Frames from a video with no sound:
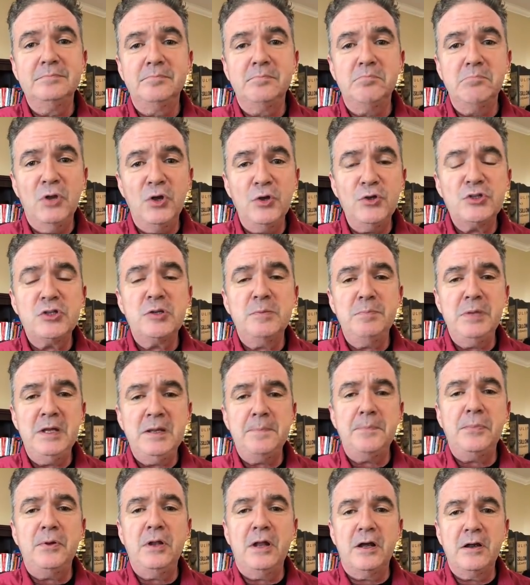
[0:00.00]
Most
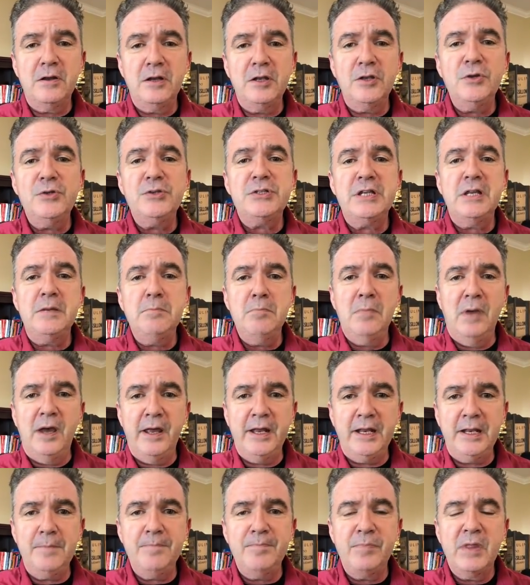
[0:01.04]
people are losing
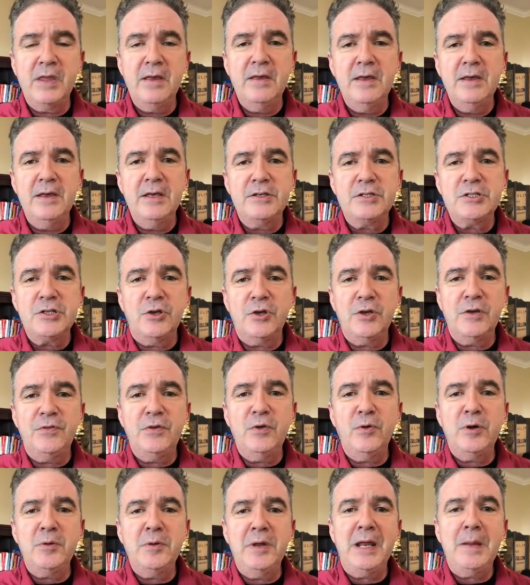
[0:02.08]
money. So if
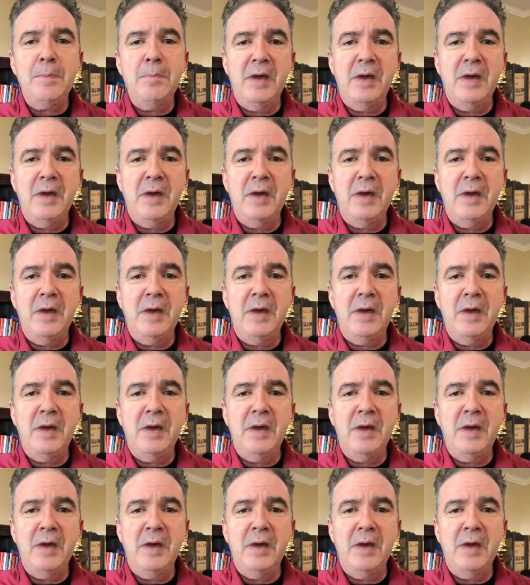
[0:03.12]
you want to make